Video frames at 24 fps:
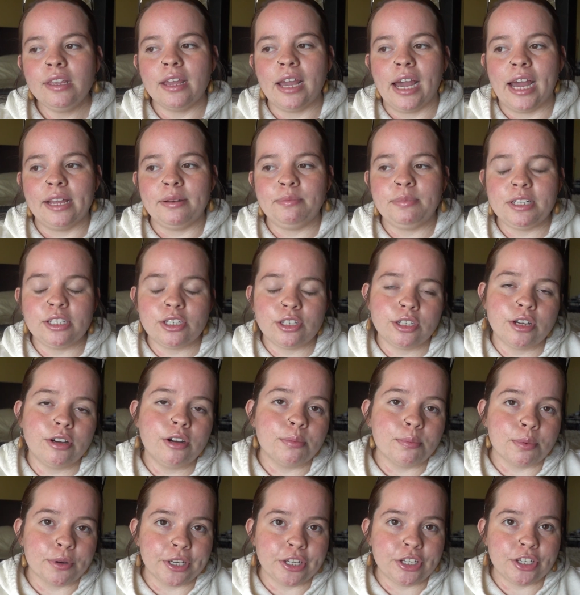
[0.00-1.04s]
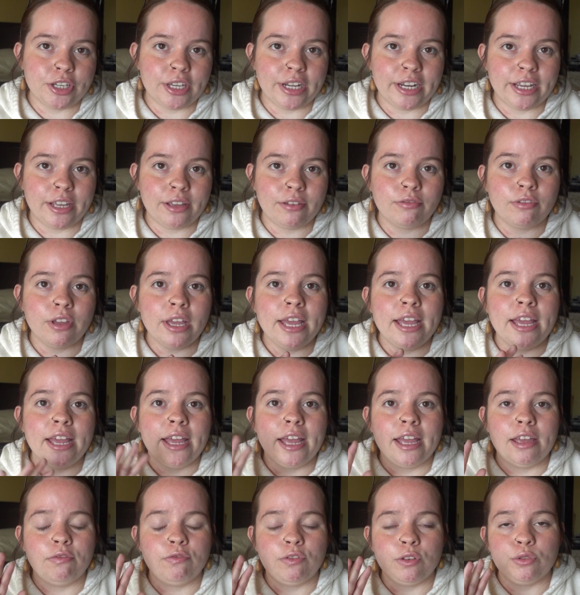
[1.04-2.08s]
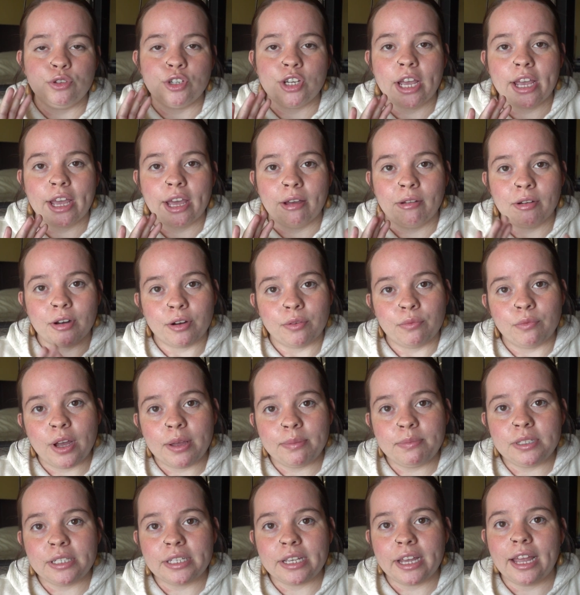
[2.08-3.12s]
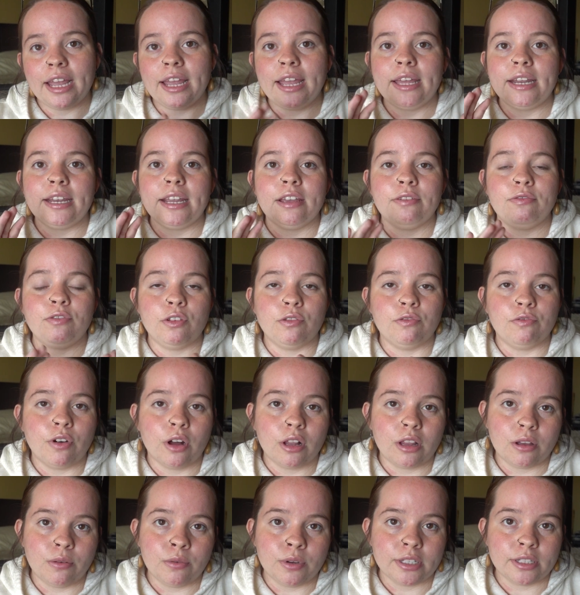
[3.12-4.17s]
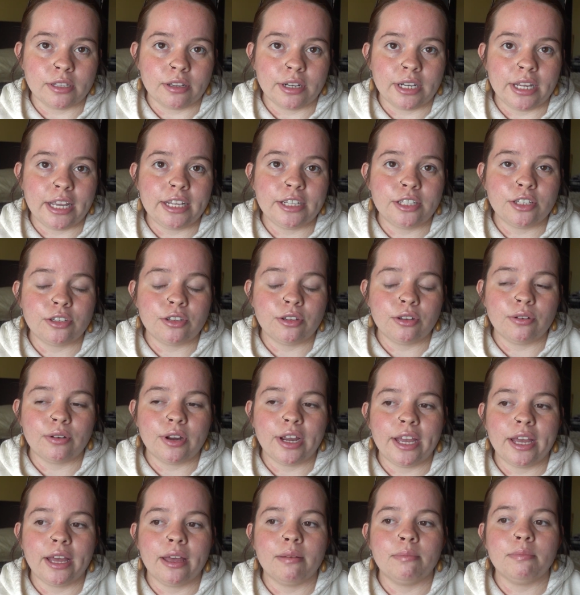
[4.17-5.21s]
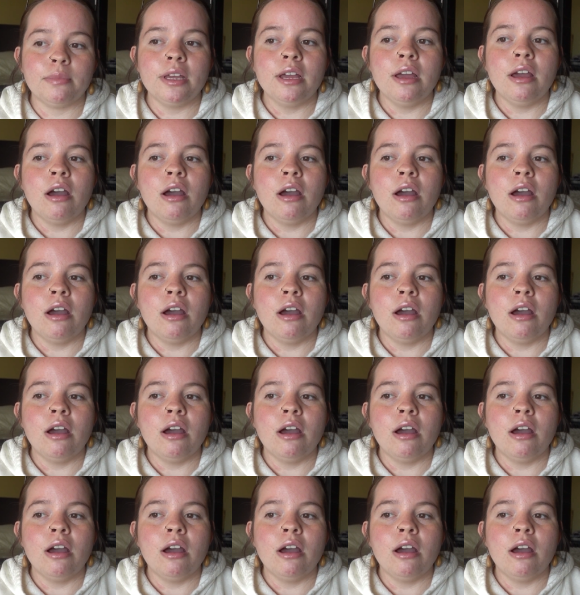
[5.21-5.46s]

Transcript: I'd be so appreciative if you check out our website, if you follow us on Instagram